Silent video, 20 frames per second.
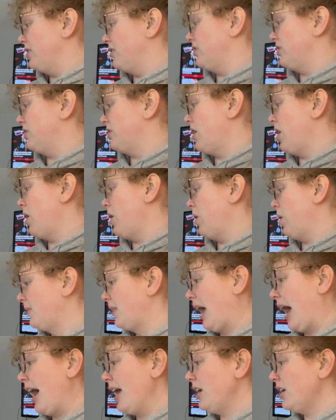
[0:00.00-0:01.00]
So
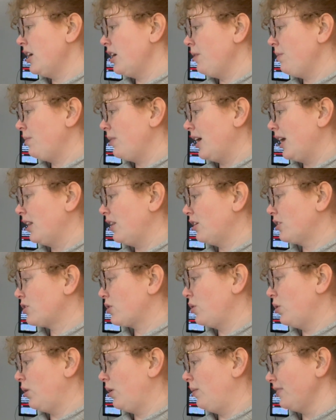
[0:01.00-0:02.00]
I don't know, it looked
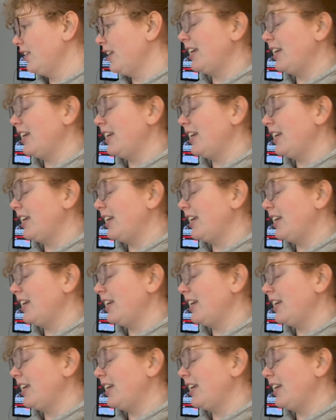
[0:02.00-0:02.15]
cool.